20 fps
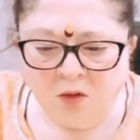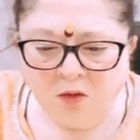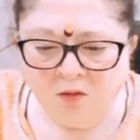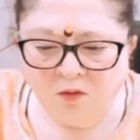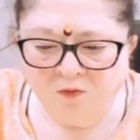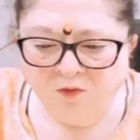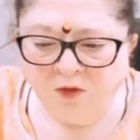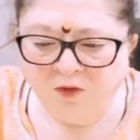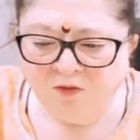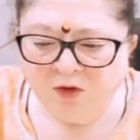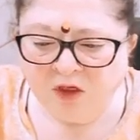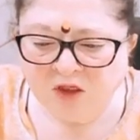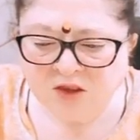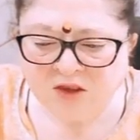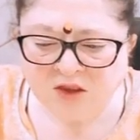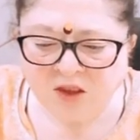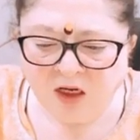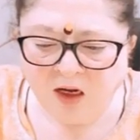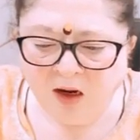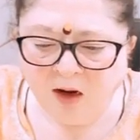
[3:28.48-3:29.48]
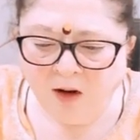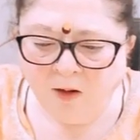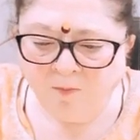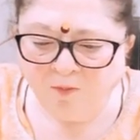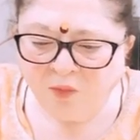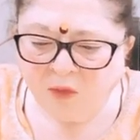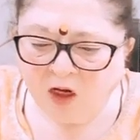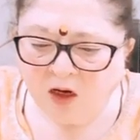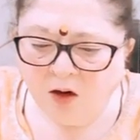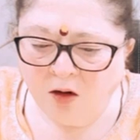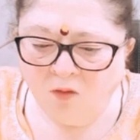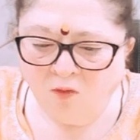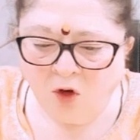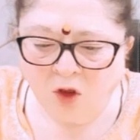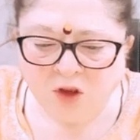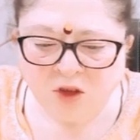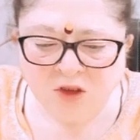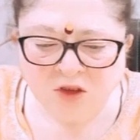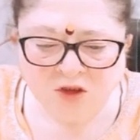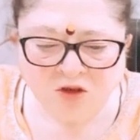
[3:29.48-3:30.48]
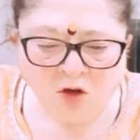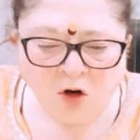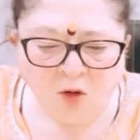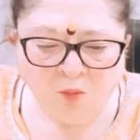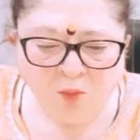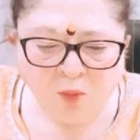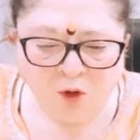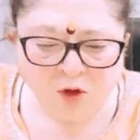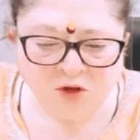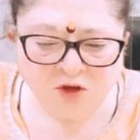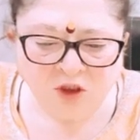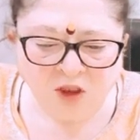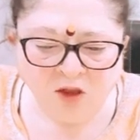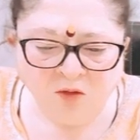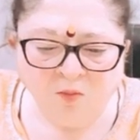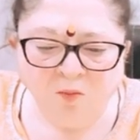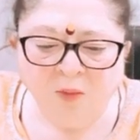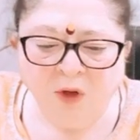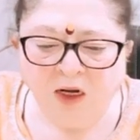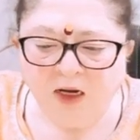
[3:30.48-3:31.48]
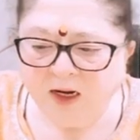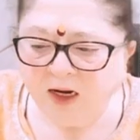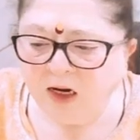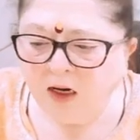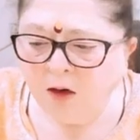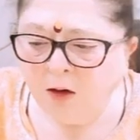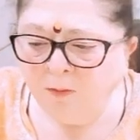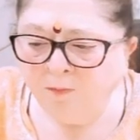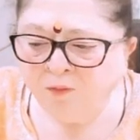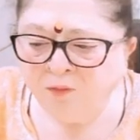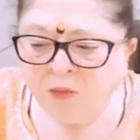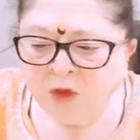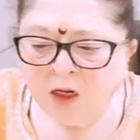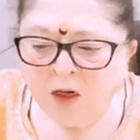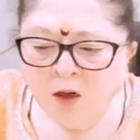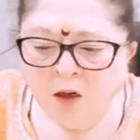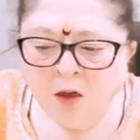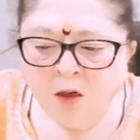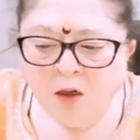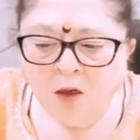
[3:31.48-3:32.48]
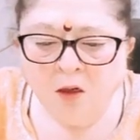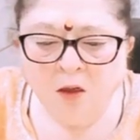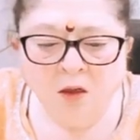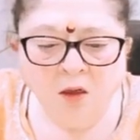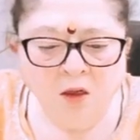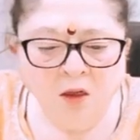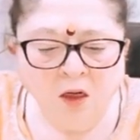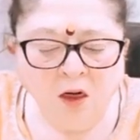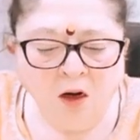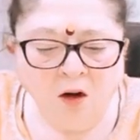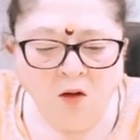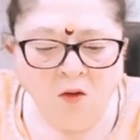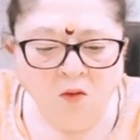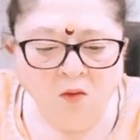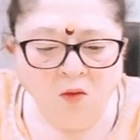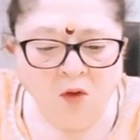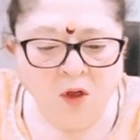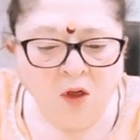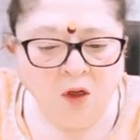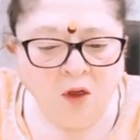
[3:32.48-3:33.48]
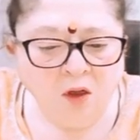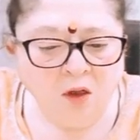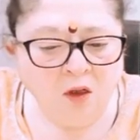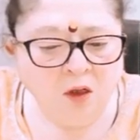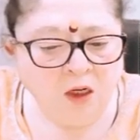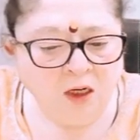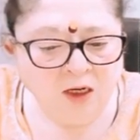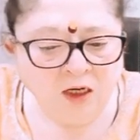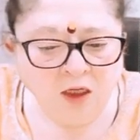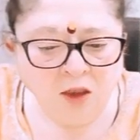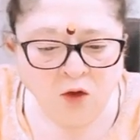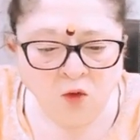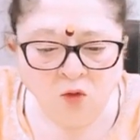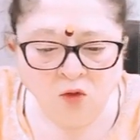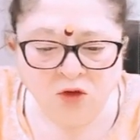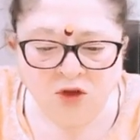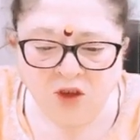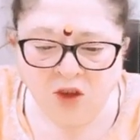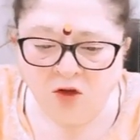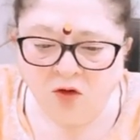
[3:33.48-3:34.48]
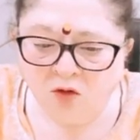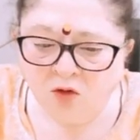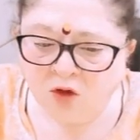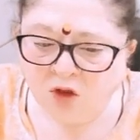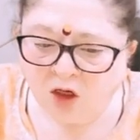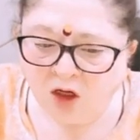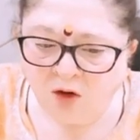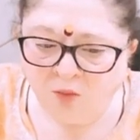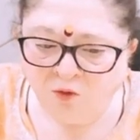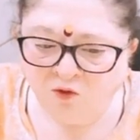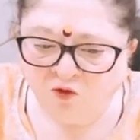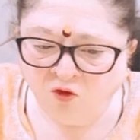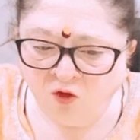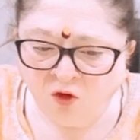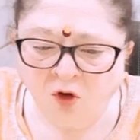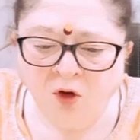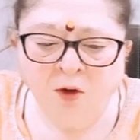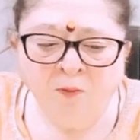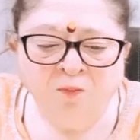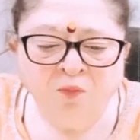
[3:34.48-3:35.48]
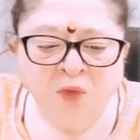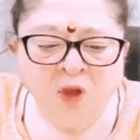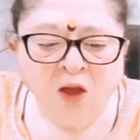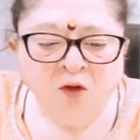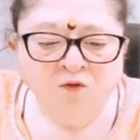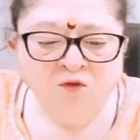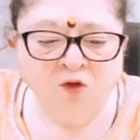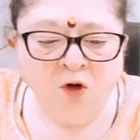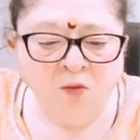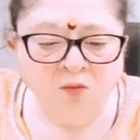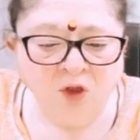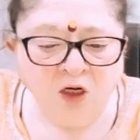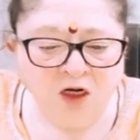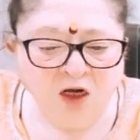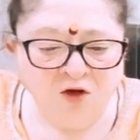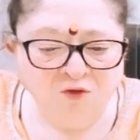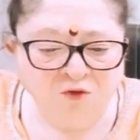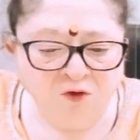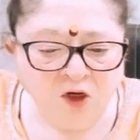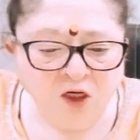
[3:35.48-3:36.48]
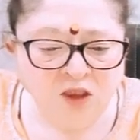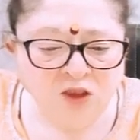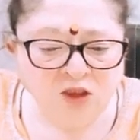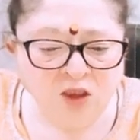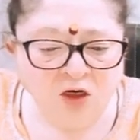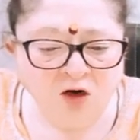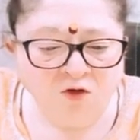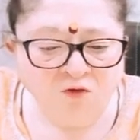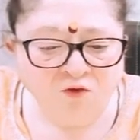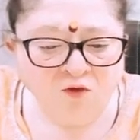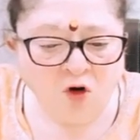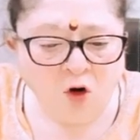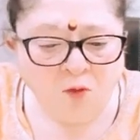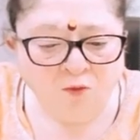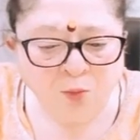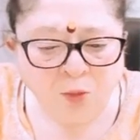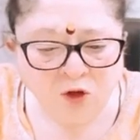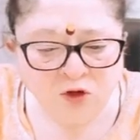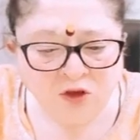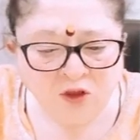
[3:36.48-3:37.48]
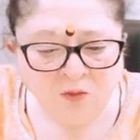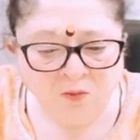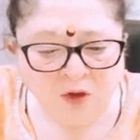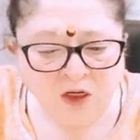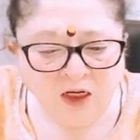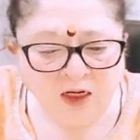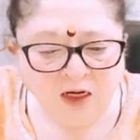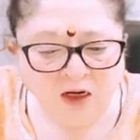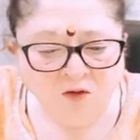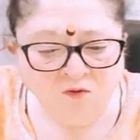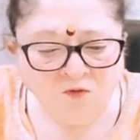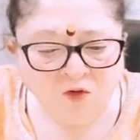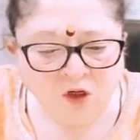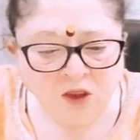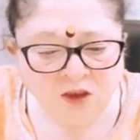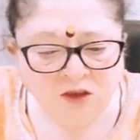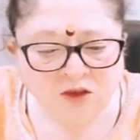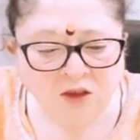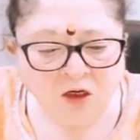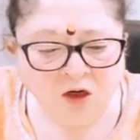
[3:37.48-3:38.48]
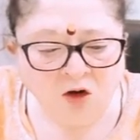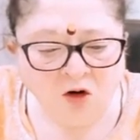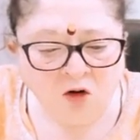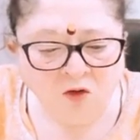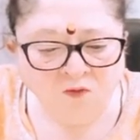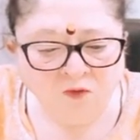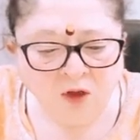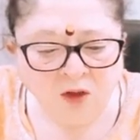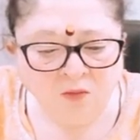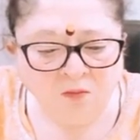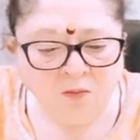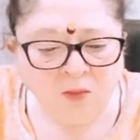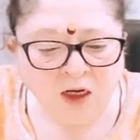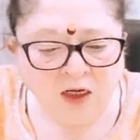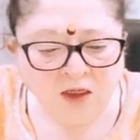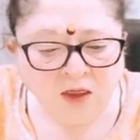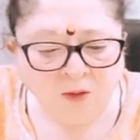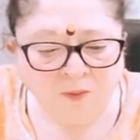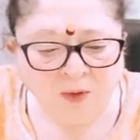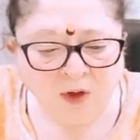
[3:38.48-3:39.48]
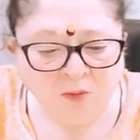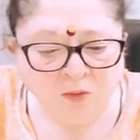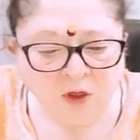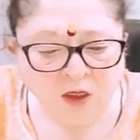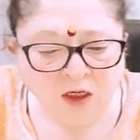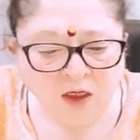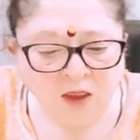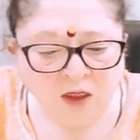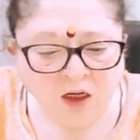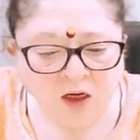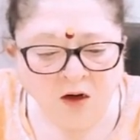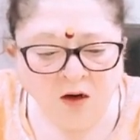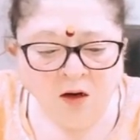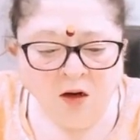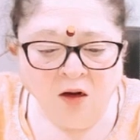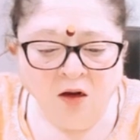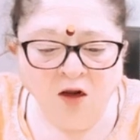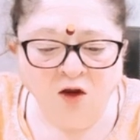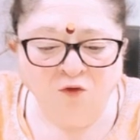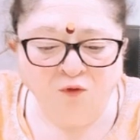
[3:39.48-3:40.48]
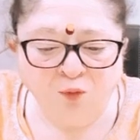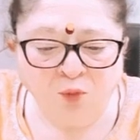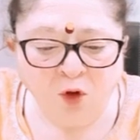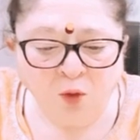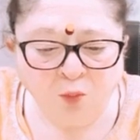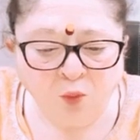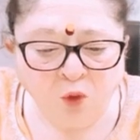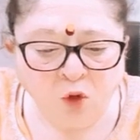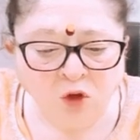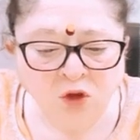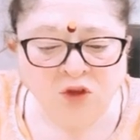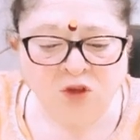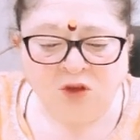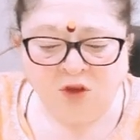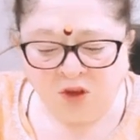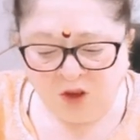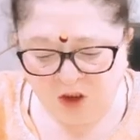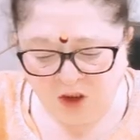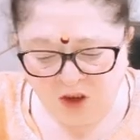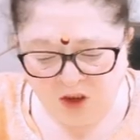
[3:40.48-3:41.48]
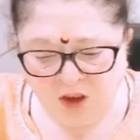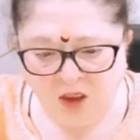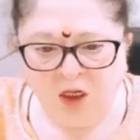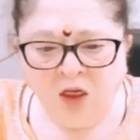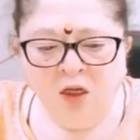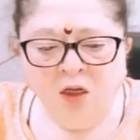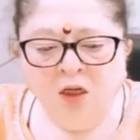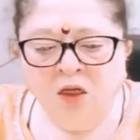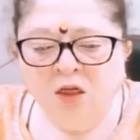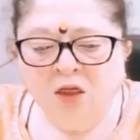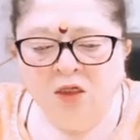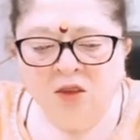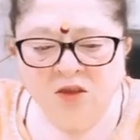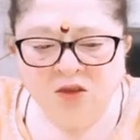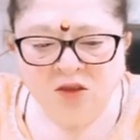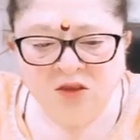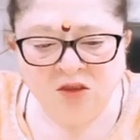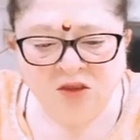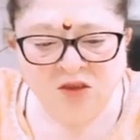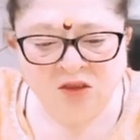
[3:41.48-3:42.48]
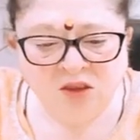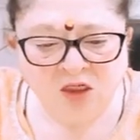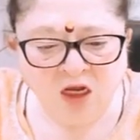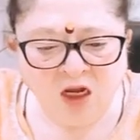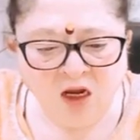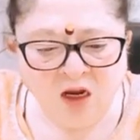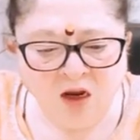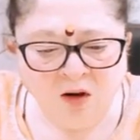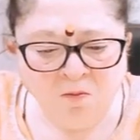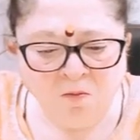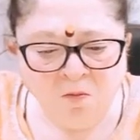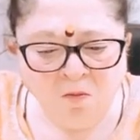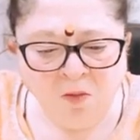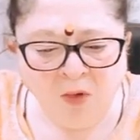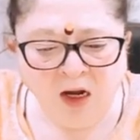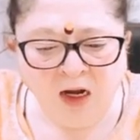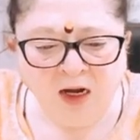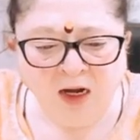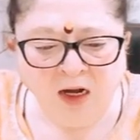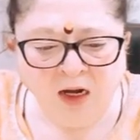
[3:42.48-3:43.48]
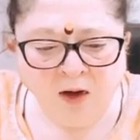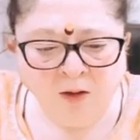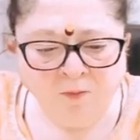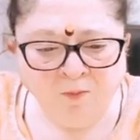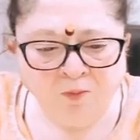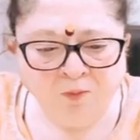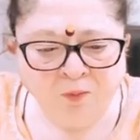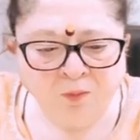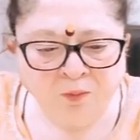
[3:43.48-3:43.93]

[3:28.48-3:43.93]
we will see what is composite building. Now under 2034, from the definition of composite building, words along with built up amenity if proposed in the same building.